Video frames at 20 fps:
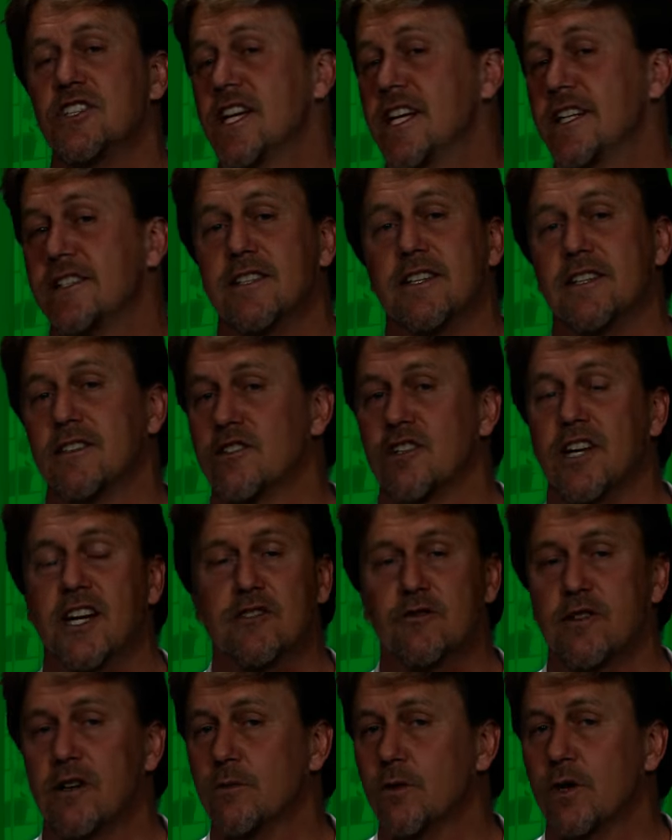chance the
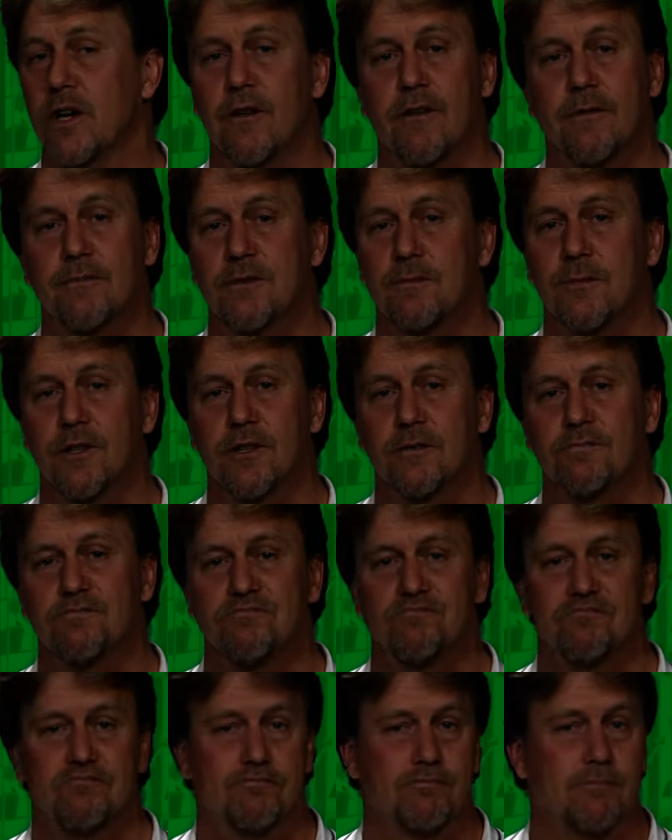exchange rate will go up tomorrow.
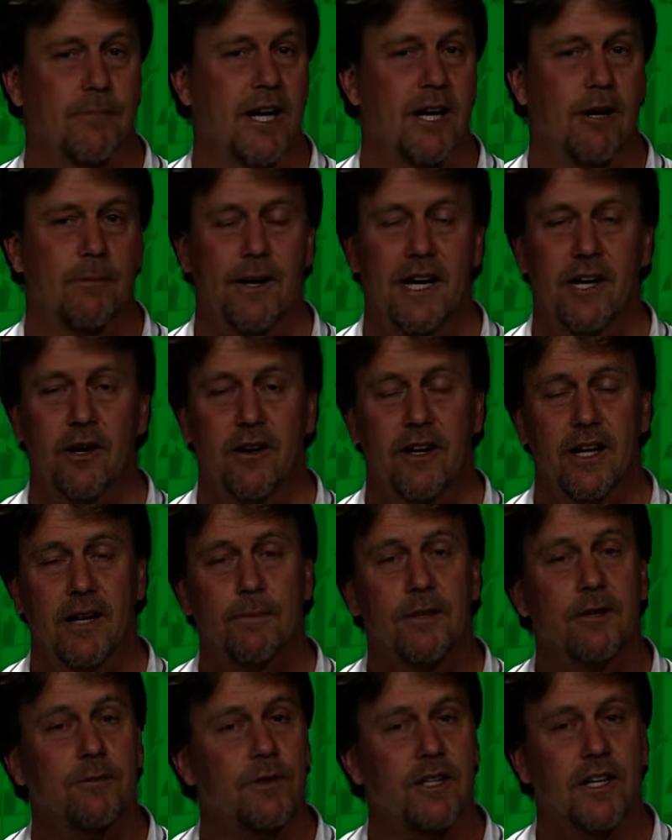May or may not
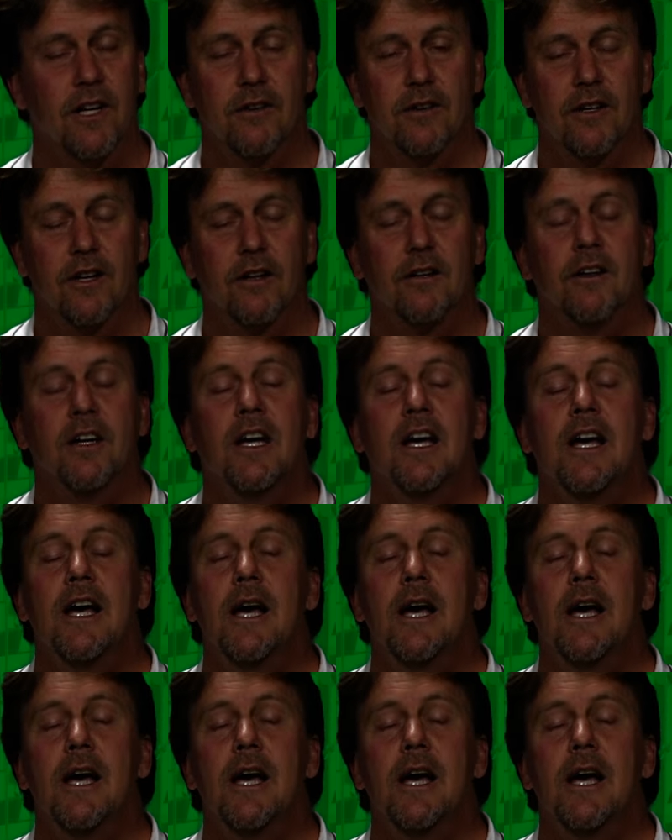happen, we don't know.